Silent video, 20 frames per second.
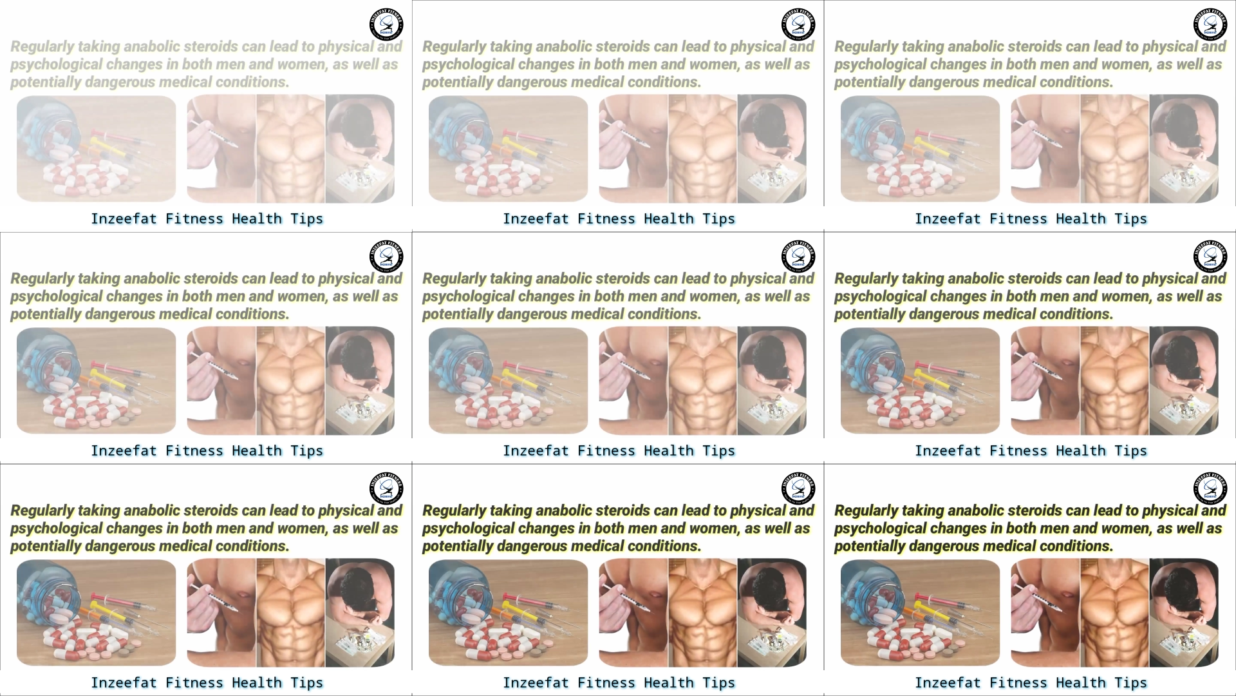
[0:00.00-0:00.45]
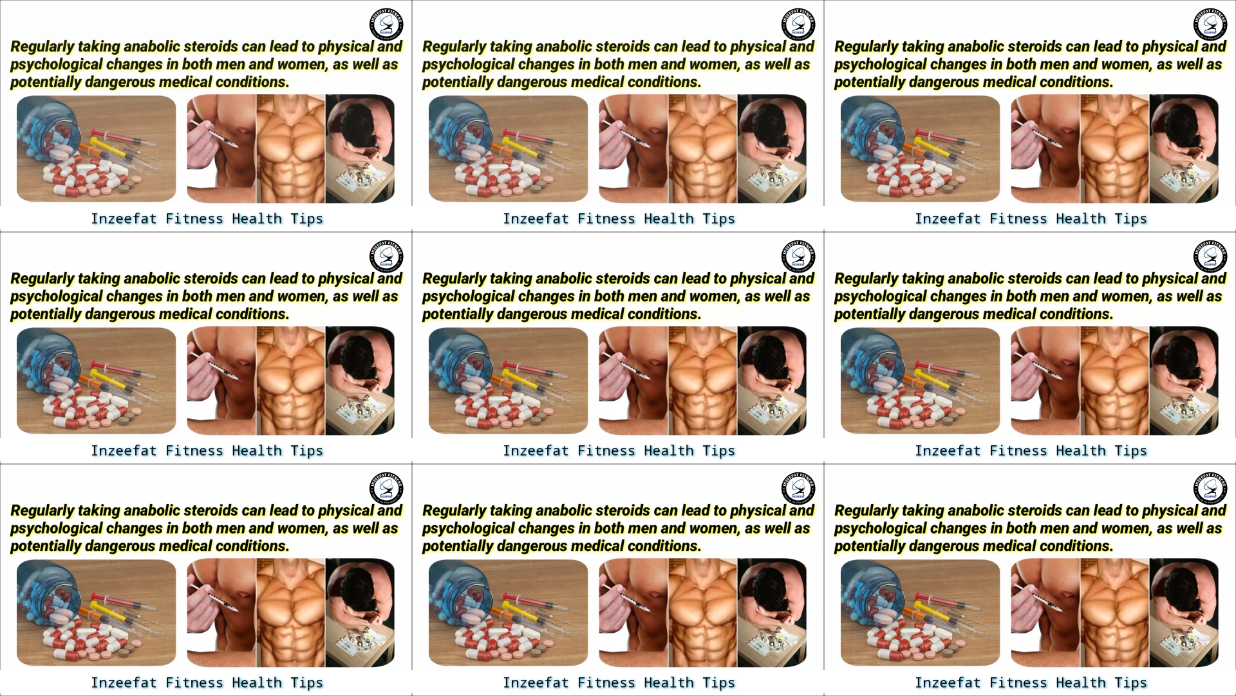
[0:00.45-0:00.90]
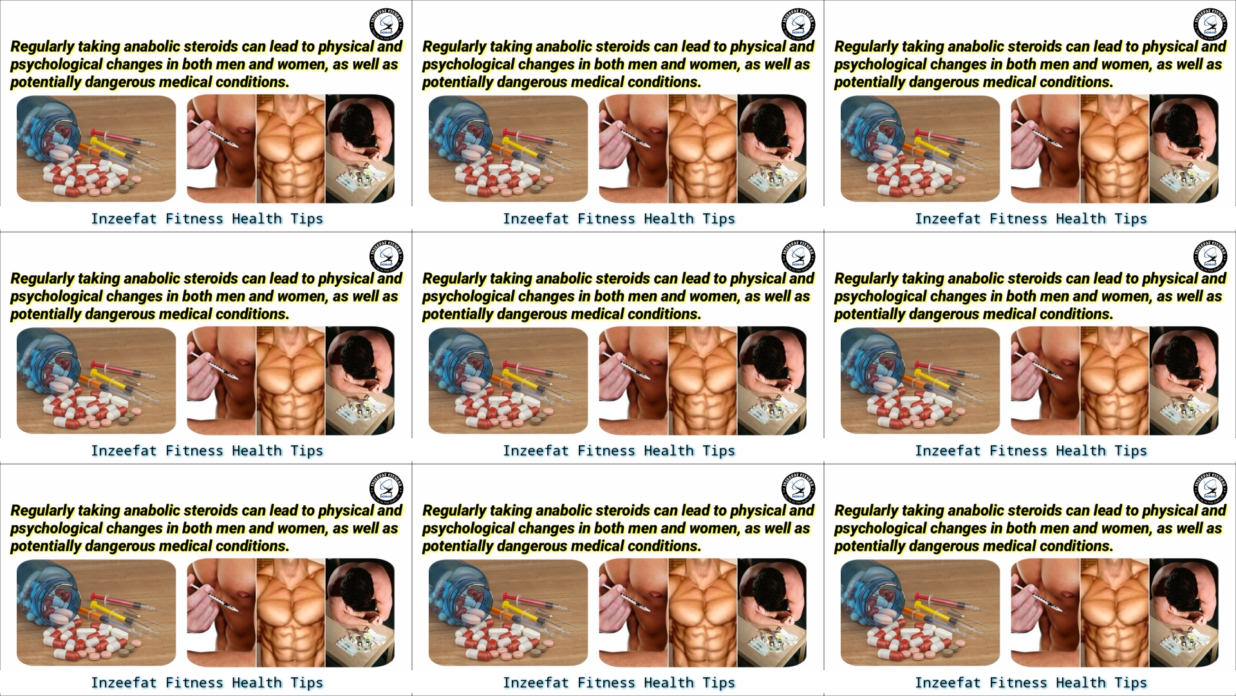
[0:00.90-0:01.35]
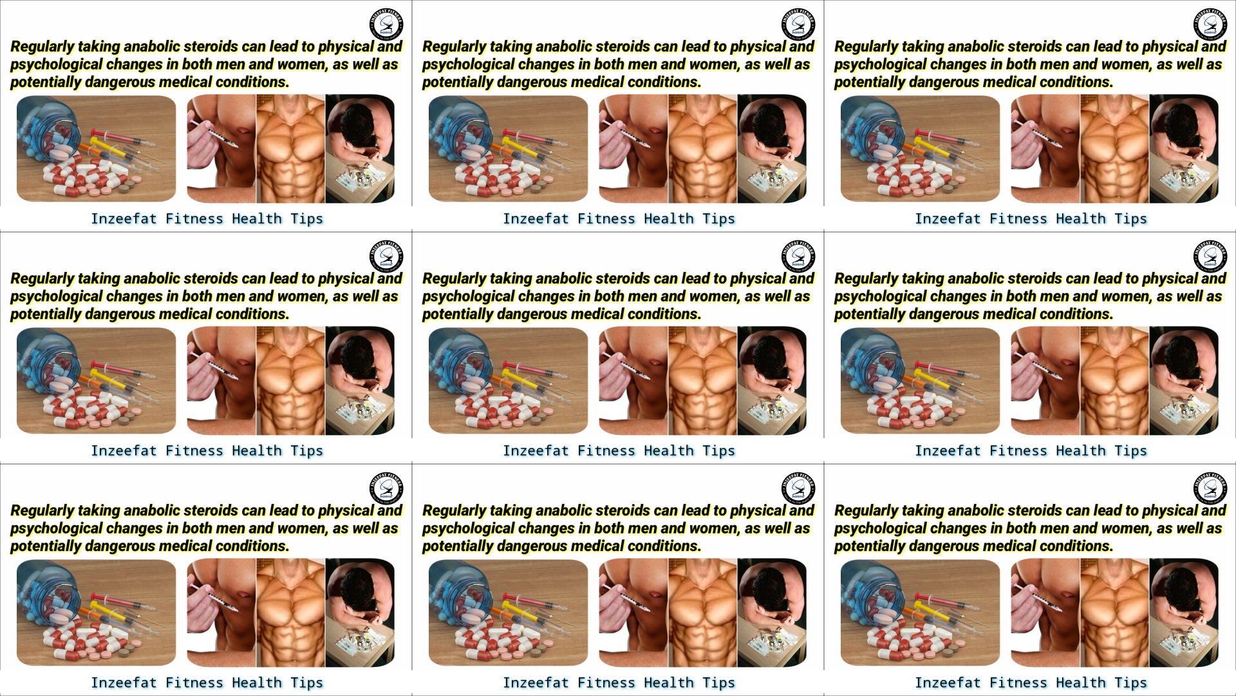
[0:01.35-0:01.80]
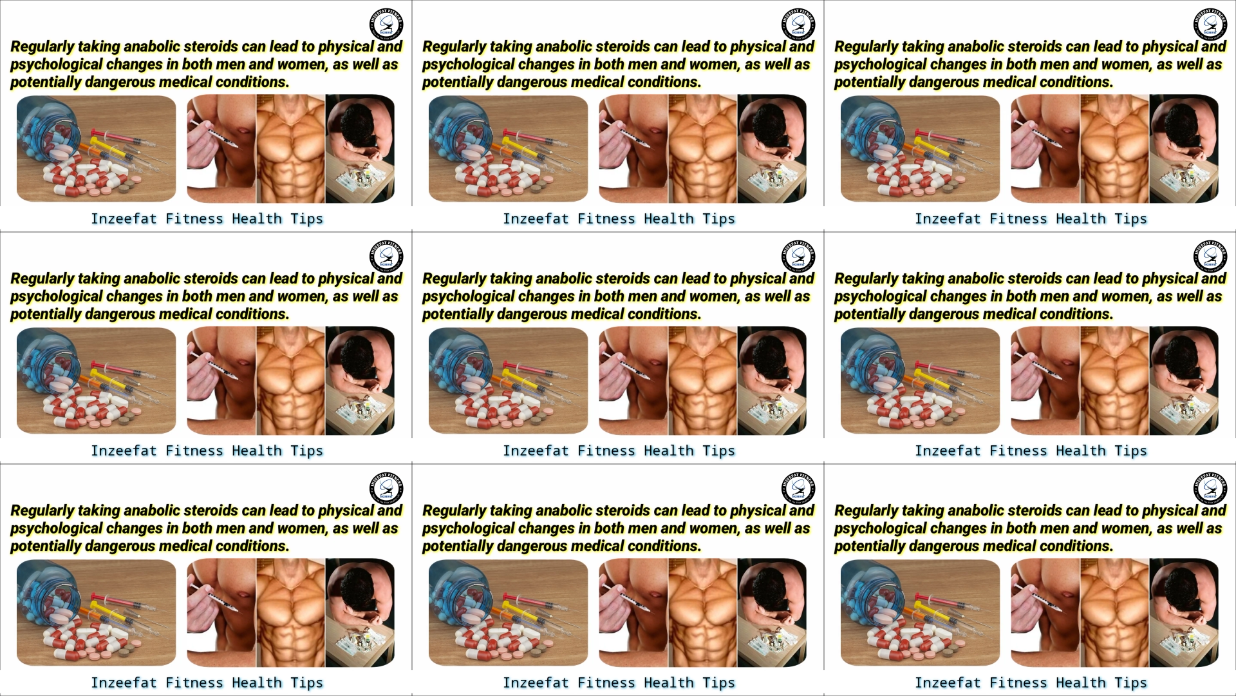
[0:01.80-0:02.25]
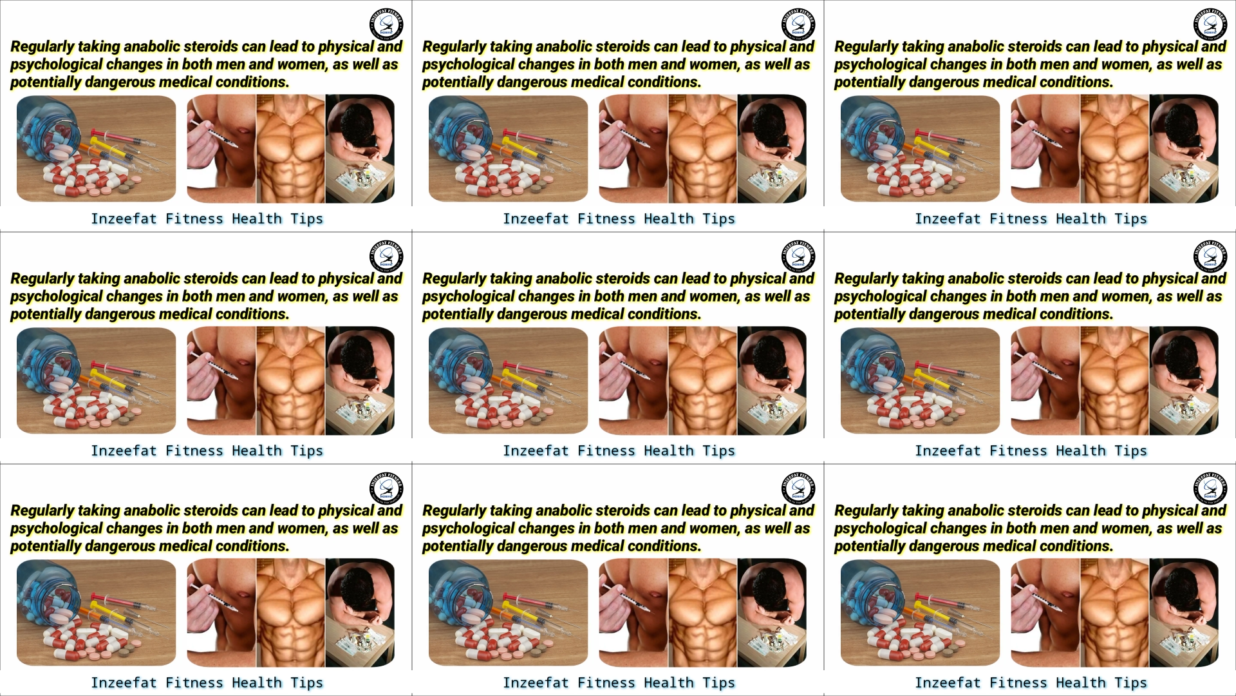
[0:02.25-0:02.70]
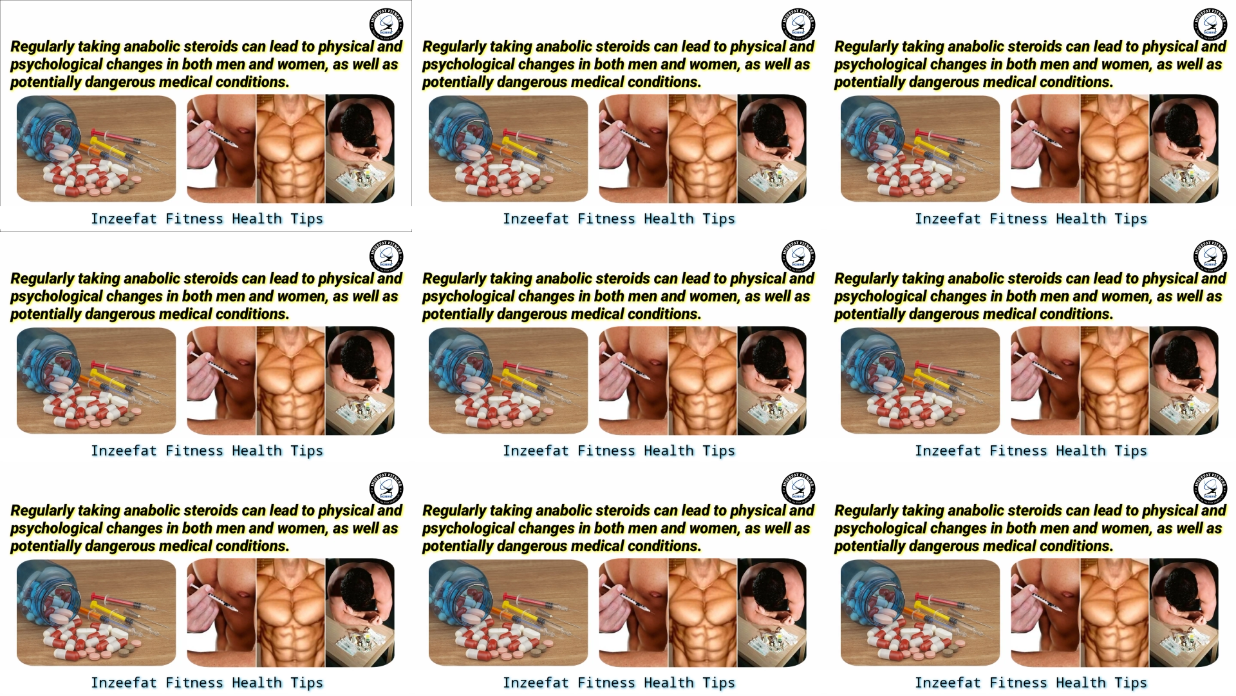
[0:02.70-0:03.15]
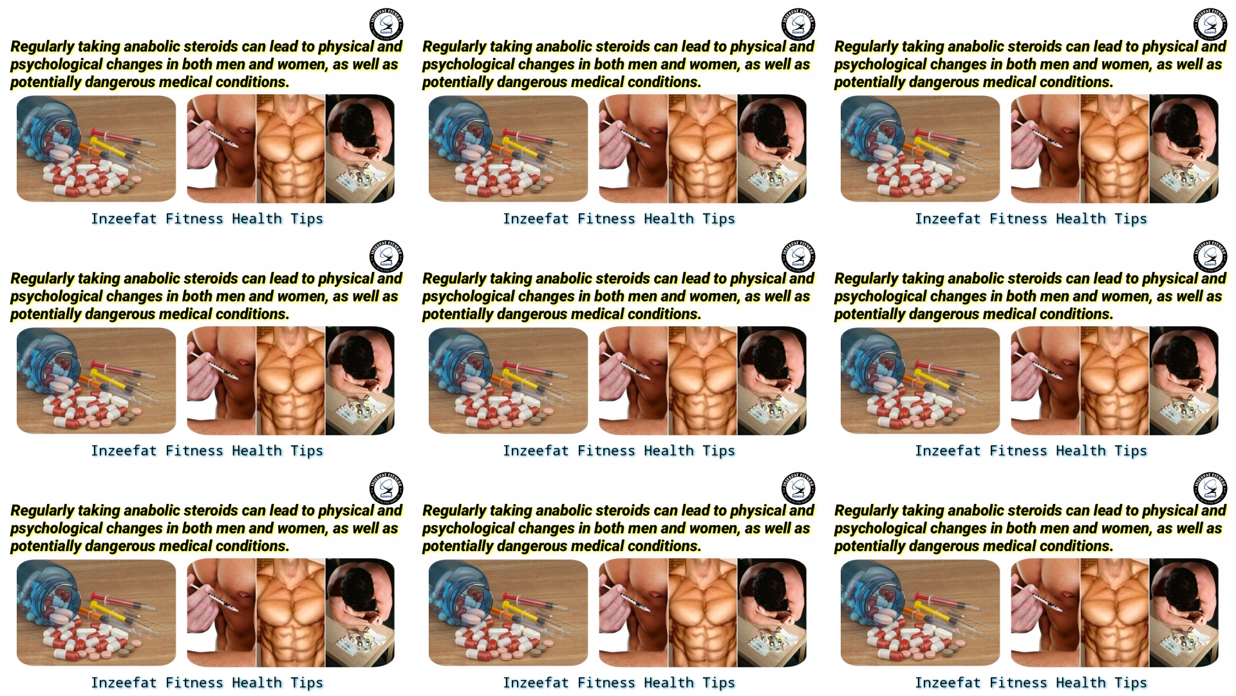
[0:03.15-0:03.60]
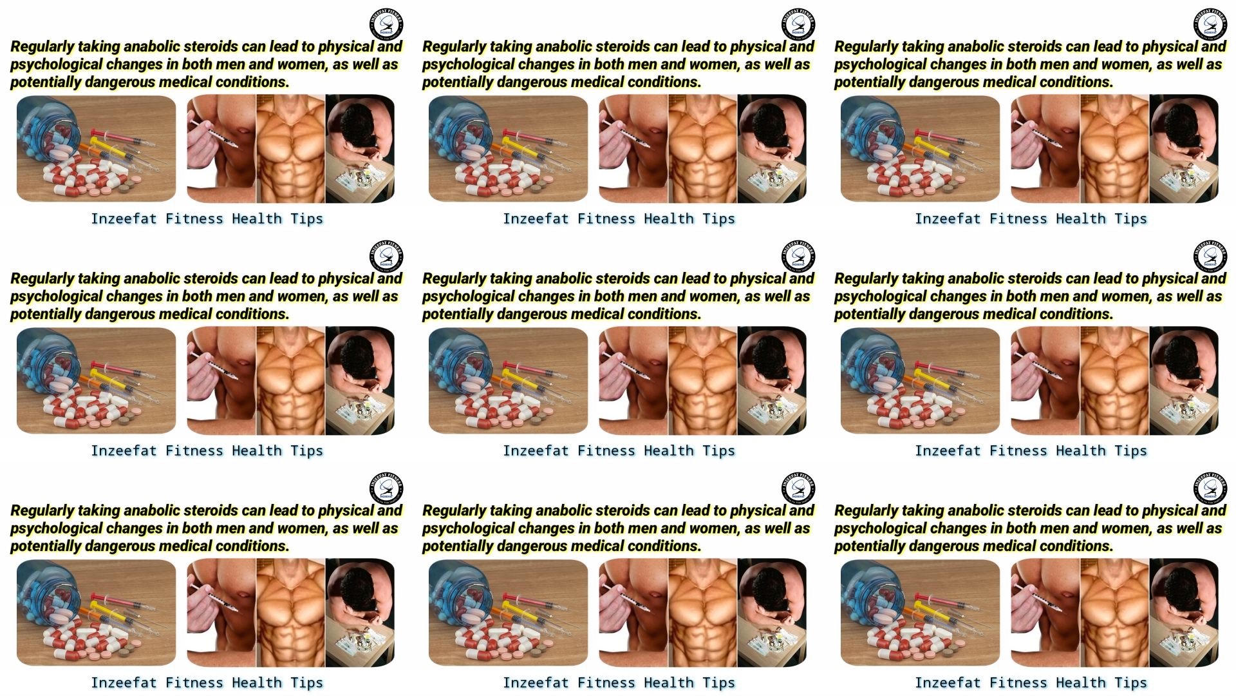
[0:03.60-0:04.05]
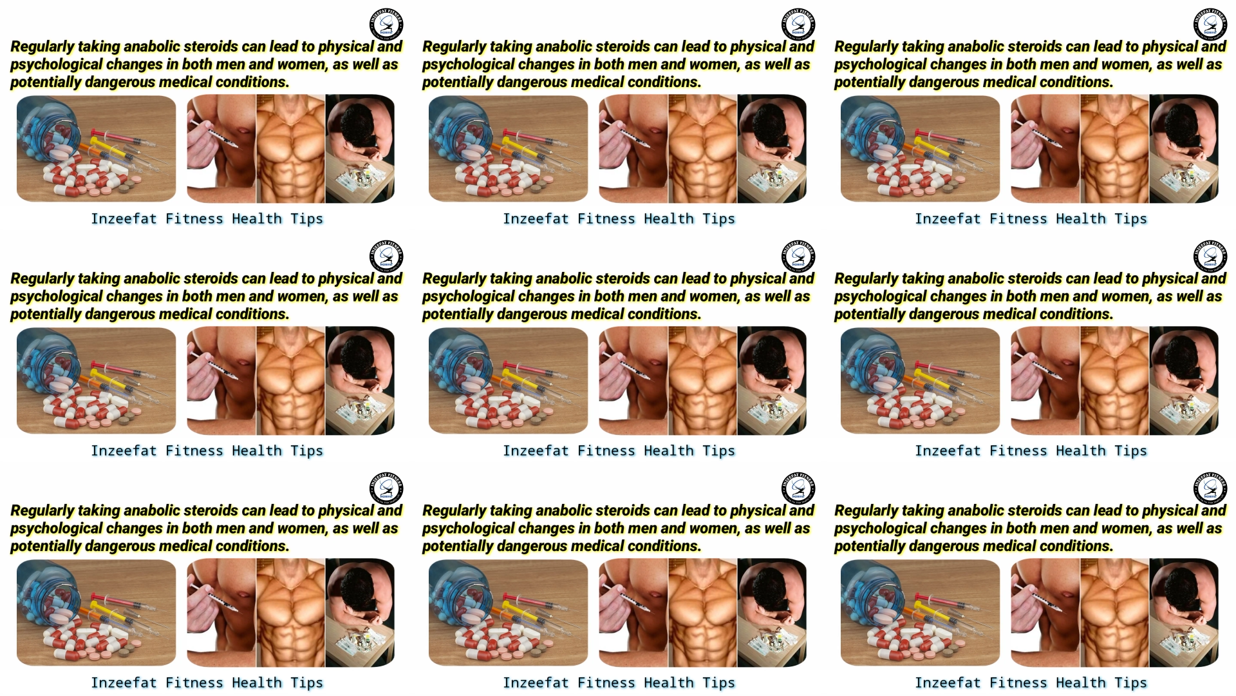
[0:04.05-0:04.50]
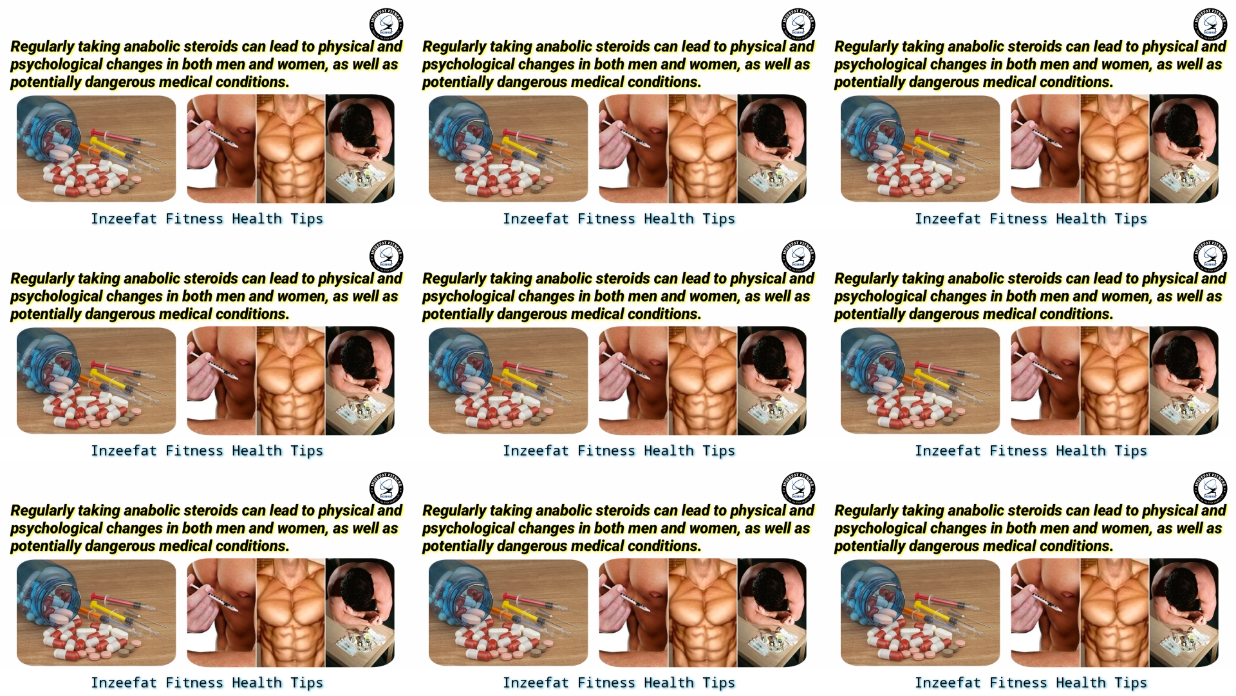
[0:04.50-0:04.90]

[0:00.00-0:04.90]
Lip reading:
[unreadable: no face in view]